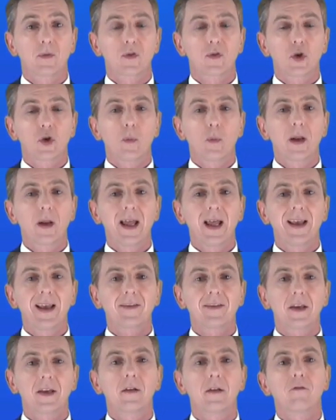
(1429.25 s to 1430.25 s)
absorb
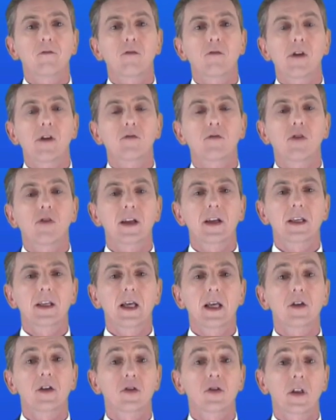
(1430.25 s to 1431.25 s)
less infrared
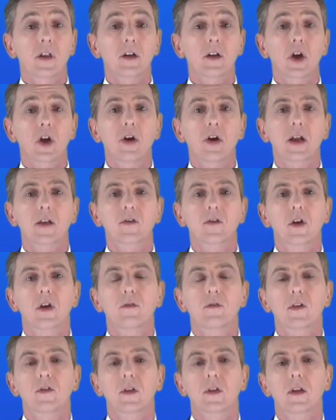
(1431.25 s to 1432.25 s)
radiation than darker
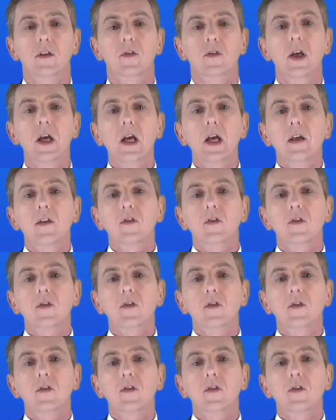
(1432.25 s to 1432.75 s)
surfaces,